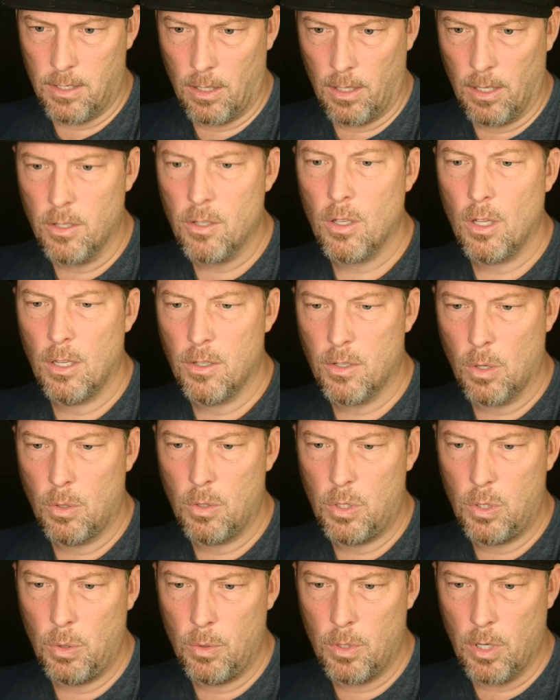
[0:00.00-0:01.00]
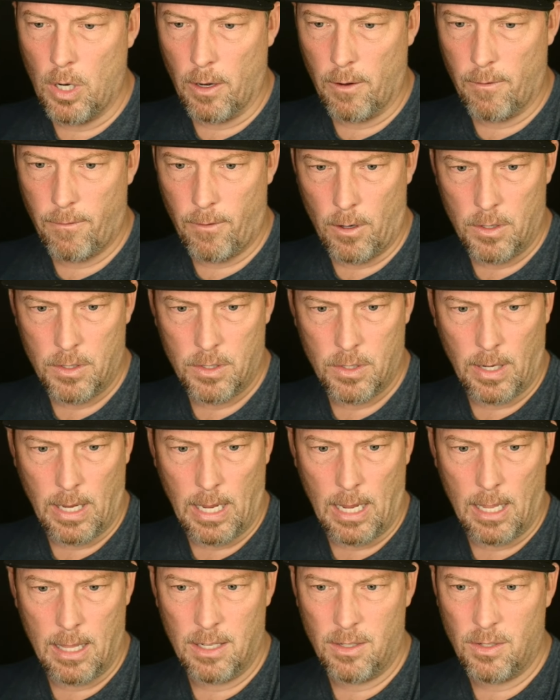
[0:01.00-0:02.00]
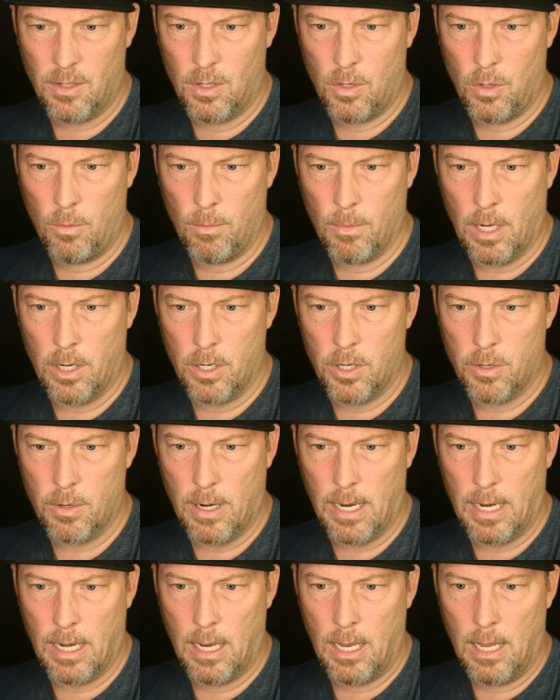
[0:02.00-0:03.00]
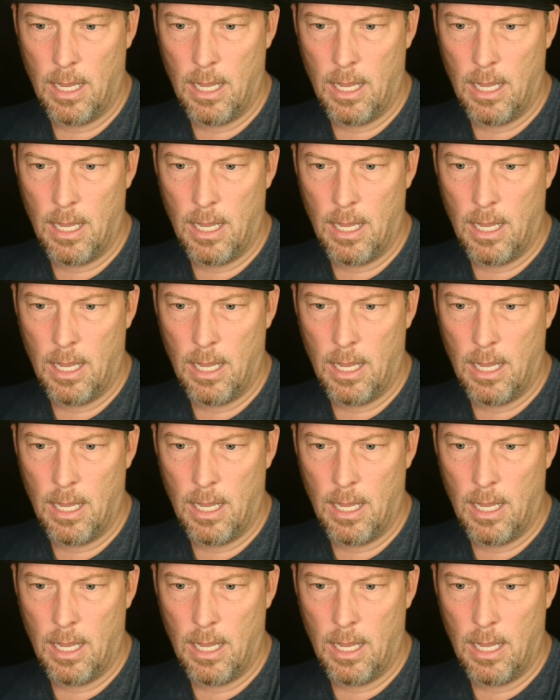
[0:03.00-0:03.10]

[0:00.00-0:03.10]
Let's go too dark first, okay? That's too much, right?